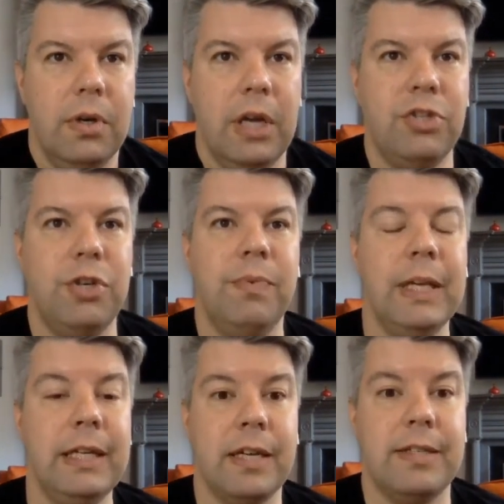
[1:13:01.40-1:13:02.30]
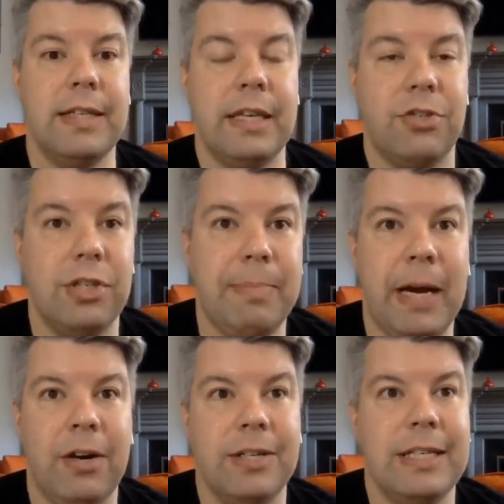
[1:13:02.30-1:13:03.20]
And she really does think she's by
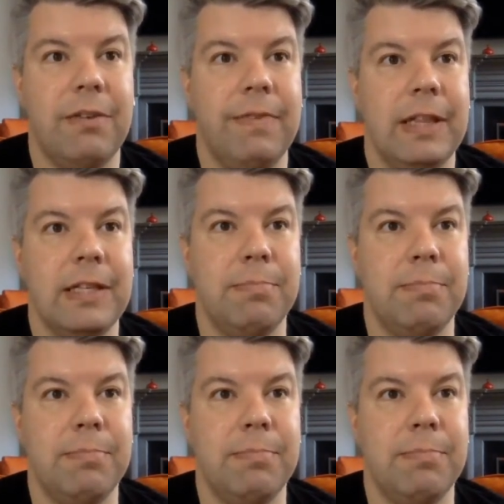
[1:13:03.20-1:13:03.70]
herself at this